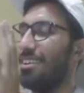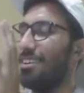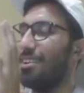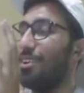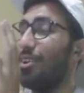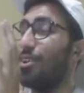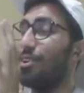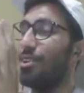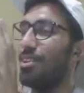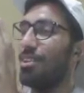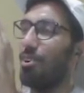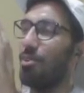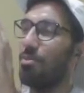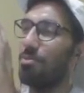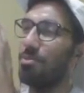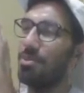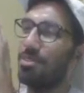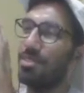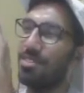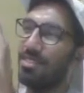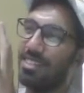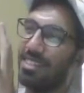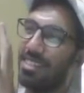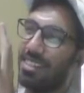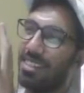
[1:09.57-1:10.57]
got an
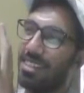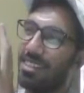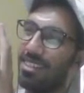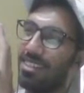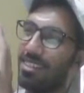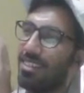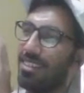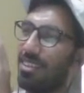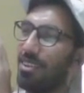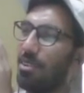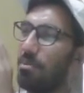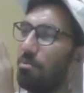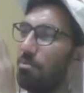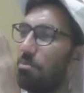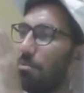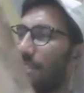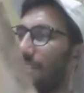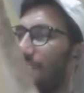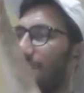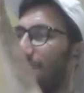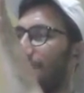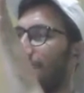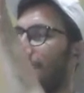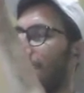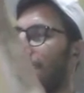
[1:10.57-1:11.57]
opportunity in a
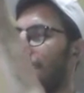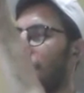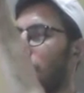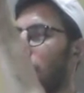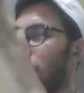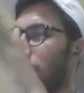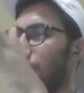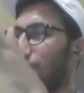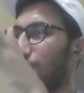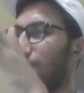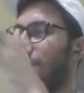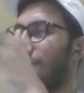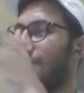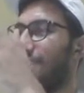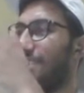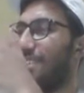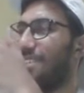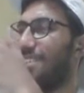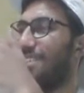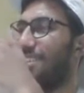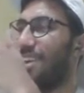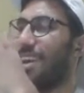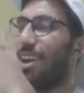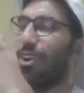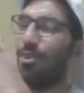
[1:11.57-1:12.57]
company that is machine
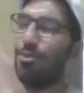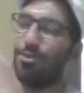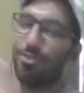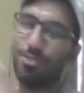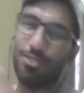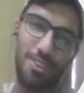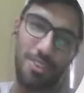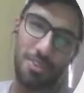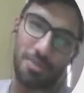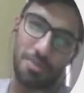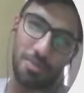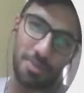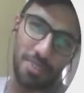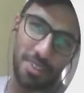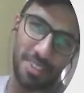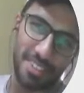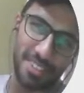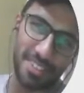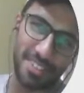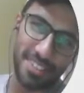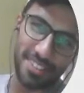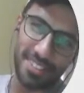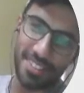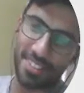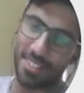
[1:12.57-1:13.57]
learning house
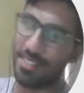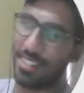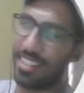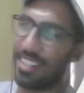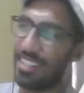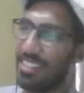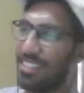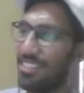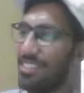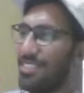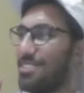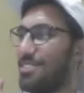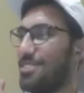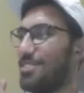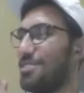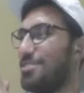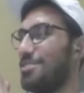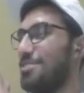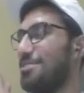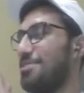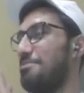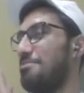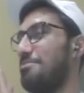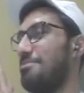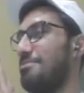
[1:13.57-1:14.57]
corporations. Okay,
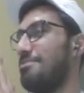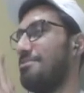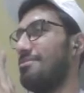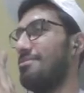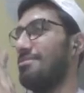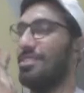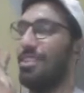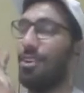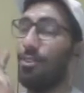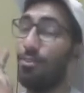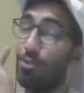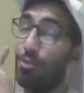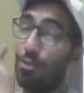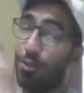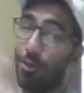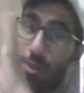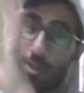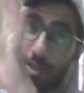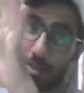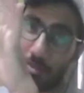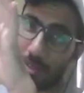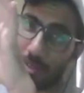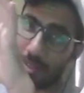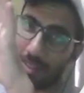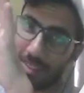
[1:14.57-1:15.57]
so without
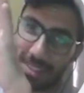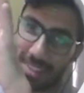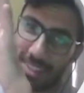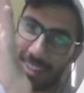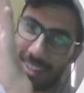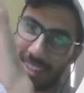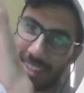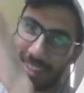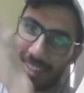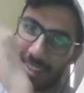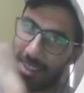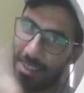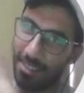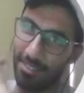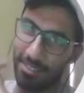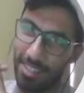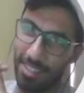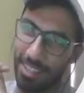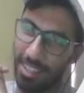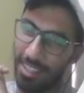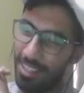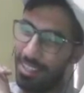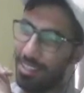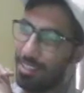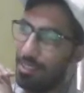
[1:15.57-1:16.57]
knowing machine learning, they have
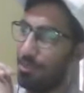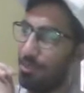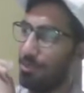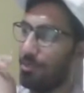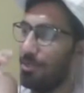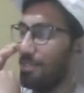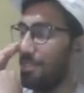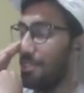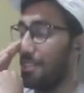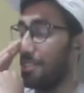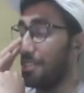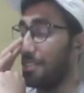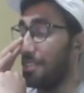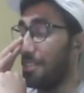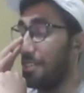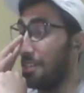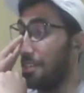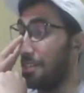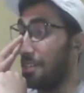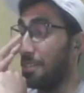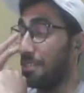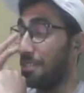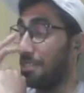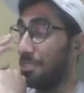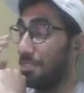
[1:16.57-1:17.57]
selected you. Okay,
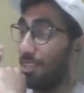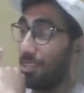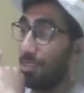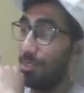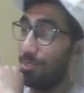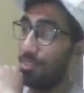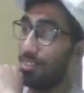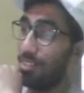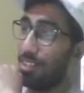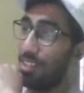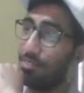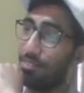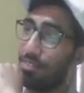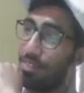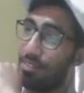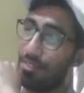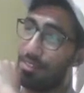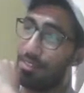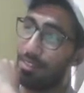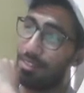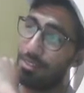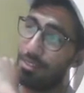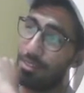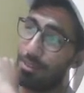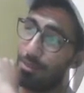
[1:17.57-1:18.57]
so now they have
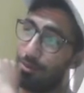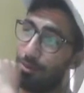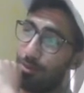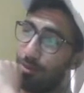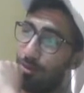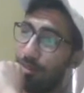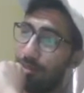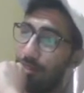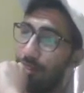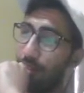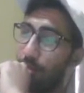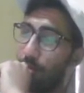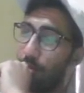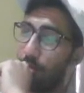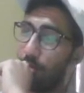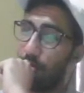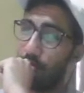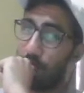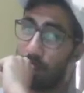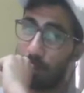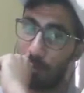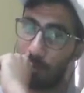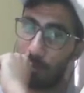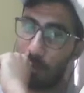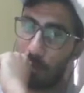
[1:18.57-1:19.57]
given you some
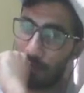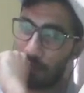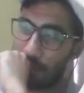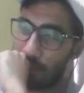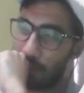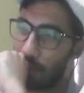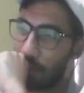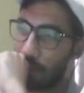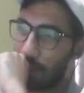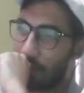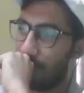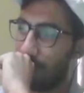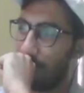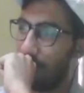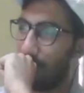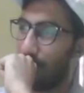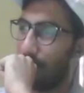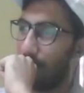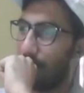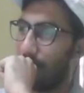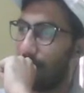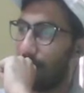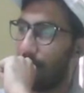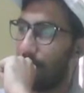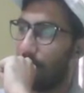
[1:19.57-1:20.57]
responsibilities.
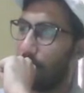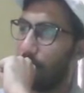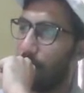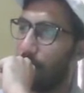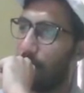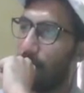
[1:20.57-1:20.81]
Okay,